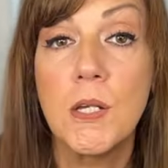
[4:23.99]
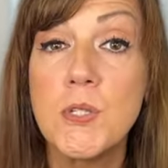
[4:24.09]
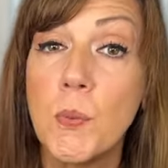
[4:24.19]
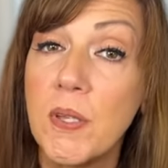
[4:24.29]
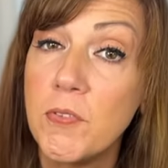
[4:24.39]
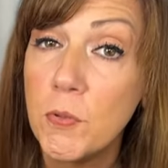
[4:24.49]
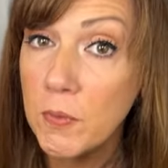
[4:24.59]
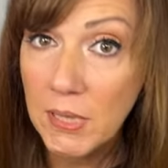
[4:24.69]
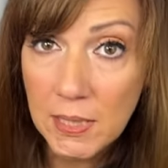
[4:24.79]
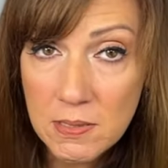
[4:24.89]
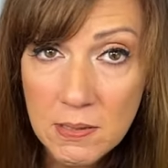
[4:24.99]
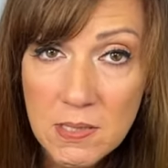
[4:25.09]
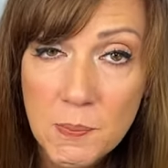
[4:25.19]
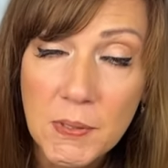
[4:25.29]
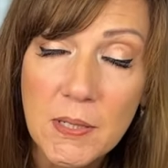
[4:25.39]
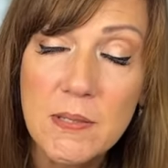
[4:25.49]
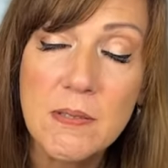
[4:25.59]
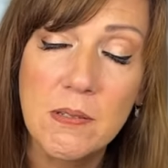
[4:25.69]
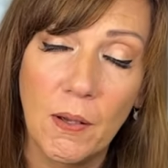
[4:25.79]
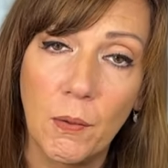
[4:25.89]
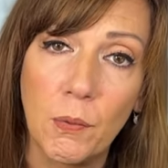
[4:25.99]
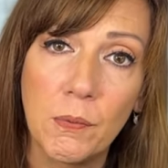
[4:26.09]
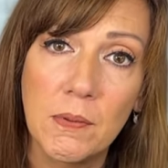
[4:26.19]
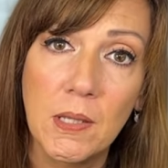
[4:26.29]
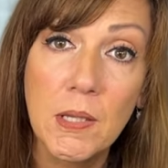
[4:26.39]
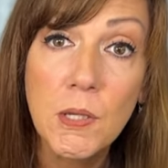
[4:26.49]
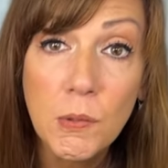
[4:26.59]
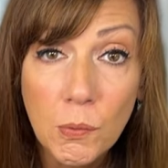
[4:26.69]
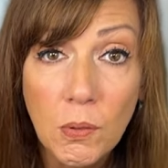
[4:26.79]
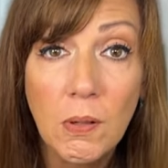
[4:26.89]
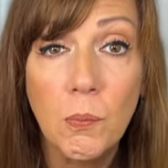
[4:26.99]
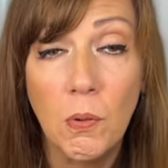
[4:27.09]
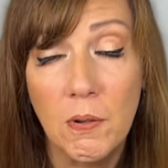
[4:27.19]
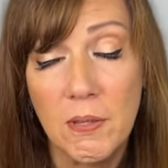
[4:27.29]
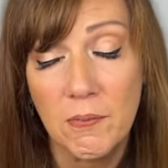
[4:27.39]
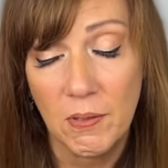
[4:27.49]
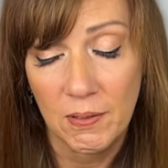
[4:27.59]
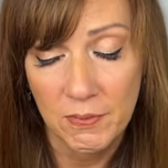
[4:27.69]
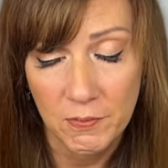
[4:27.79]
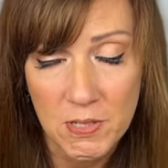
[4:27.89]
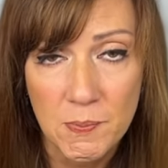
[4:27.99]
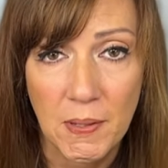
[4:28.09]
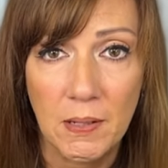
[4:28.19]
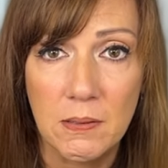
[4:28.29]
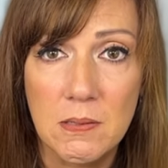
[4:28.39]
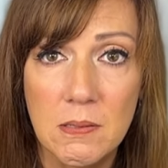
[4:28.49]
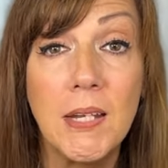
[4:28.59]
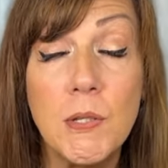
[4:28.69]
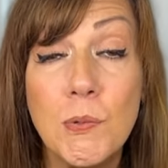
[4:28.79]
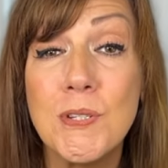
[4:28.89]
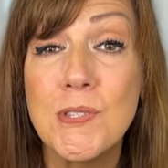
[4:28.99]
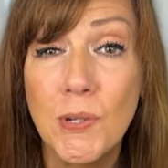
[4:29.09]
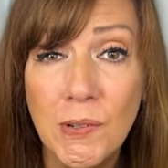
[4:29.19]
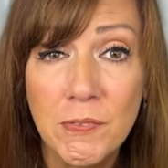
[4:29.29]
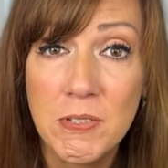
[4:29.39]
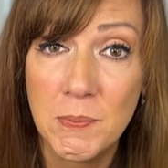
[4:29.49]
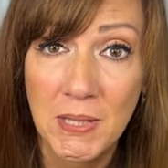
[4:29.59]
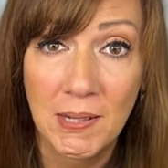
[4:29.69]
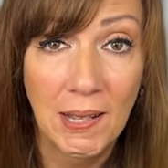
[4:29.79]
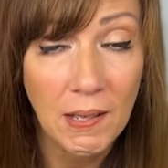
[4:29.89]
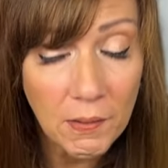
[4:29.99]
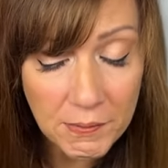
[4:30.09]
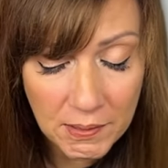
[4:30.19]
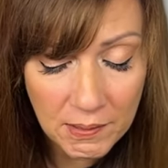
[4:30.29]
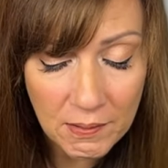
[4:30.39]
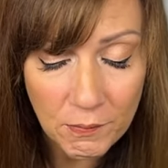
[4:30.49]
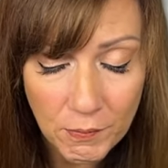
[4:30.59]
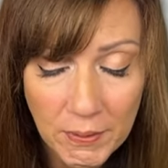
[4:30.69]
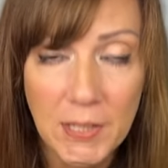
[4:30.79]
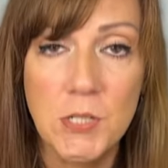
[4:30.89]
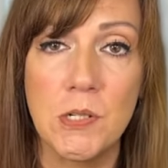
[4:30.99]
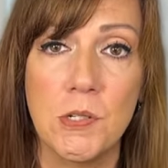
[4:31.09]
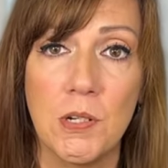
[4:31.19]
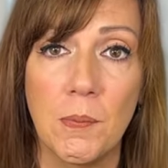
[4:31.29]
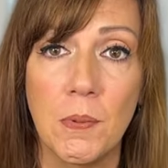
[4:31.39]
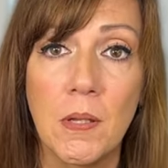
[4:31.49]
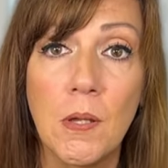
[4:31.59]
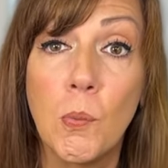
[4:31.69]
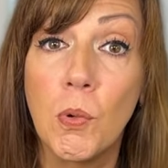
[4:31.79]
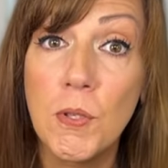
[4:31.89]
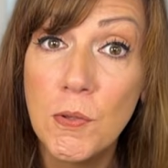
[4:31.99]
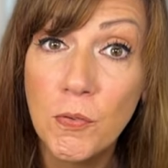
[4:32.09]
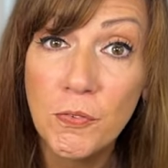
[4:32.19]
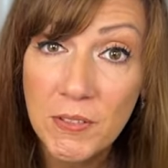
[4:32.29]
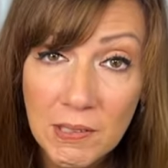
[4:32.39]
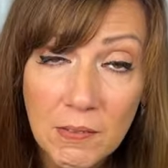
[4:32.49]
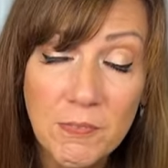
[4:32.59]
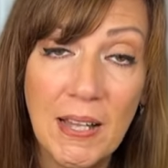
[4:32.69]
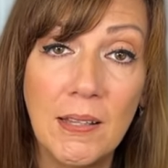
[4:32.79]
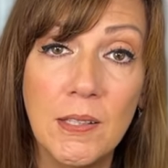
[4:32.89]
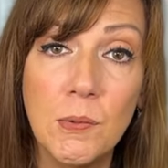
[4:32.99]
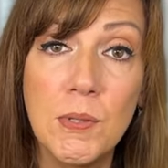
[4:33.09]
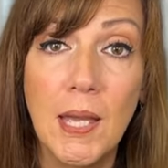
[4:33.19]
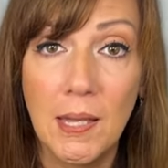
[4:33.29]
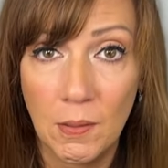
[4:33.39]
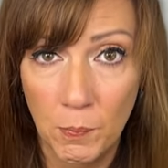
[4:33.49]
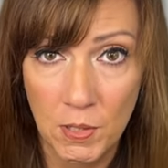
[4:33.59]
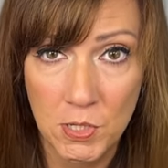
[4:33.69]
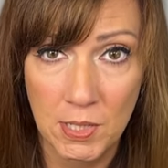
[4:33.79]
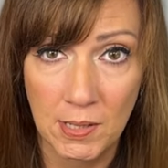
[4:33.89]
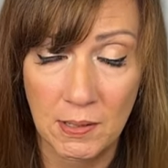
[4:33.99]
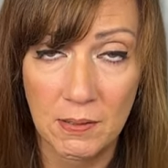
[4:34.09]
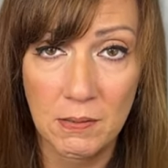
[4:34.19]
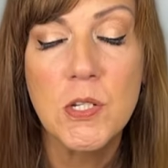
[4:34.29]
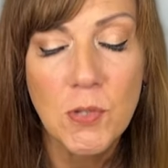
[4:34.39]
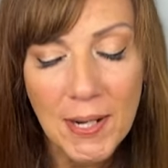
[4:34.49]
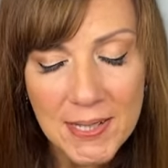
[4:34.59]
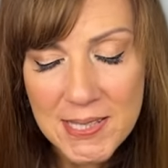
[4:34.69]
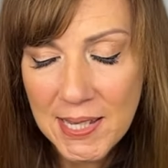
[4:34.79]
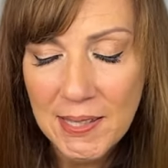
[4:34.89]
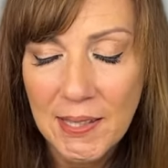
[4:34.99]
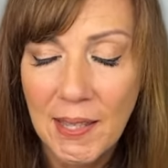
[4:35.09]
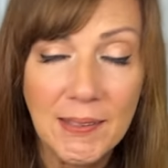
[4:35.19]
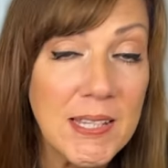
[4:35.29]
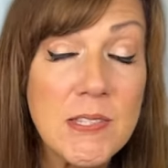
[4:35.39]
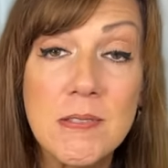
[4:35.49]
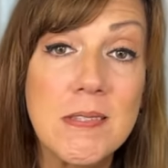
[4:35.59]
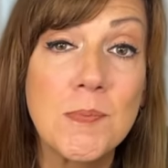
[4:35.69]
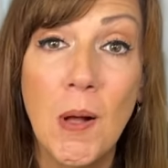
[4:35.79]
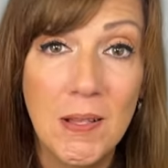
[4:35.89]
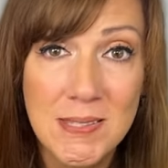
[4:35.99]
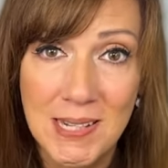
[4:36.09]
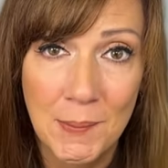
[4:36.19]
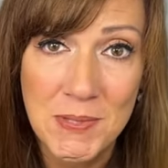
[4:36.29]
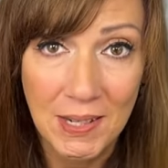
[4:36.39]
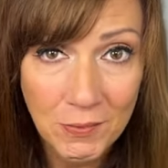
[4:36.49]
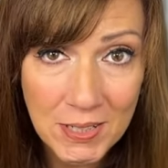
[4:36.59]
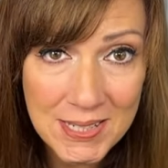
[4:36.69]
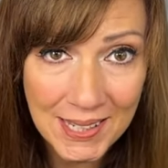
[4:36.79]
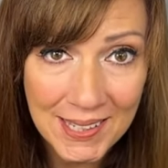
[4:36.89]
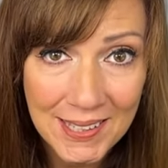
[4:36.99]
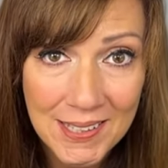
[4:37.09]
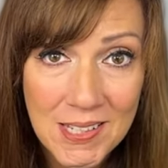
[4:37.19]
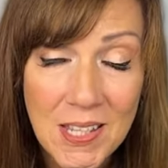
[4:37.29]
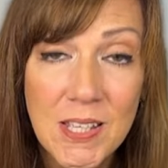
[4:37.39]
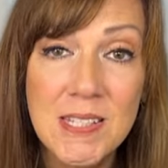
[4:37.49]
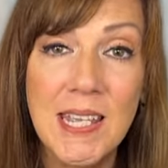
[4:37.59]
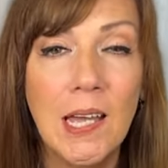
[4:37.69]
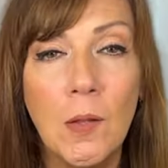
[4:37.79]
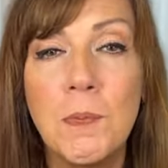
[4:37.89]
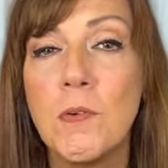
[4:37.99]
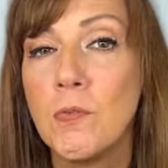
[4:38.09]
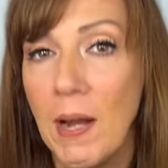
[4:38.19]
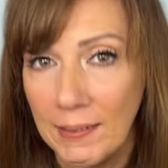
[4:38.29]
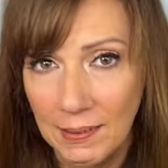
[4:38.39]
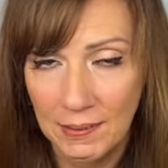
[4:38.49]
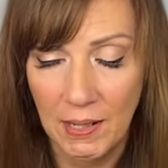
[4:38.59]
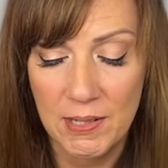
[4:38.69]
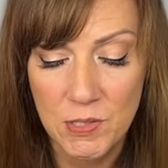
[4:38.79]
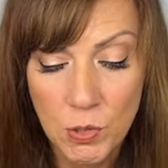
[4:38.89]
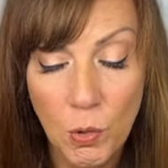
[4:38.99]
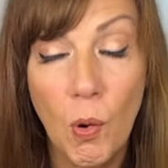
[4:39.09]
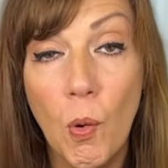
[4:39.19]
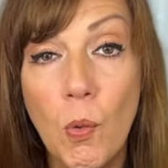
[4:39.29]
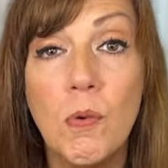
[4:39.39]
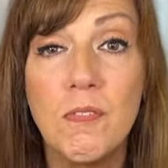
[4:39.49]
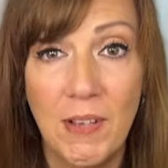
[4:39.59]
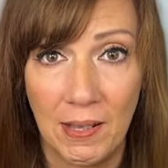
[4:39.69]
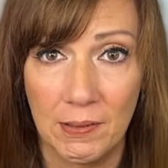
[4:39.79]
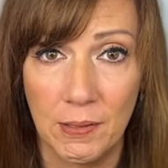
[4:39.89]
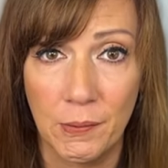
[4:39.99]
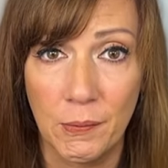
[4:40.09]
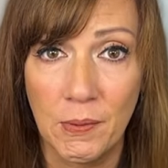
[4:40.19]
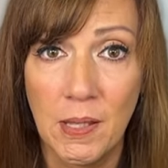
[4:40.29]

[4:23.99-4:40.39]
So if you relate to this, please know that you are worthy of love and respect, and you deserve to be in a healthy relationship where you feel valued and appreciated. Try to take at least small steps every day to help you recognize your own value